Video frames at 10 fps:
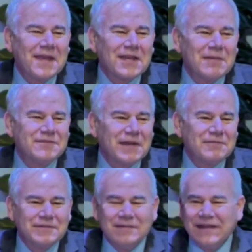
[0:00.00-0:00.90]
comes up
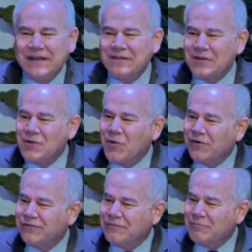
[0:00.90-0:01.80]
to me in the
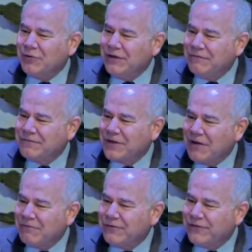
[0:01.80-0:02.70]
course of brief
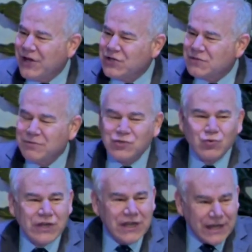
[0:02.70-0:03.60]
conversation
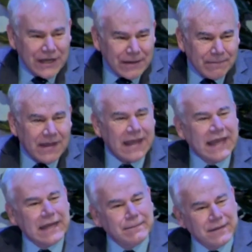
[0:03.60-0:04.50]
between him
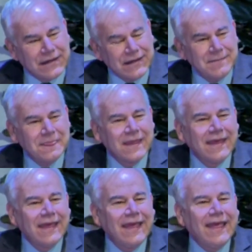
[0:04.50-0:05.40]
and me.
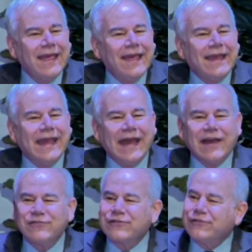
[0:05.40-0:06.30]
He
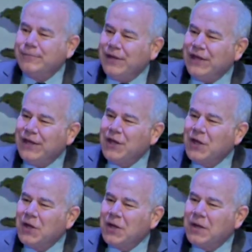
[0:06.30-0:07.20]
asks me,
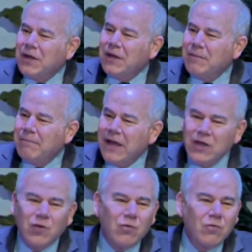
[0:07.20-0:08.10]

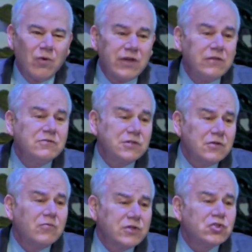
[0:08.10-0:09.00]
Michael, what do you
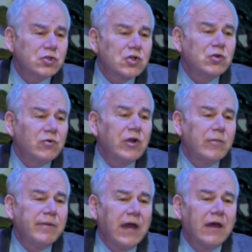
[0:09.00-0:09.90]
do? What's your career
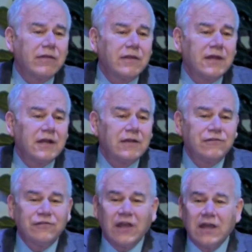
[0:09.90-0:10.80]
path? And I
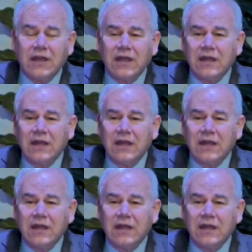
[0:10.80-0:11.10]
say,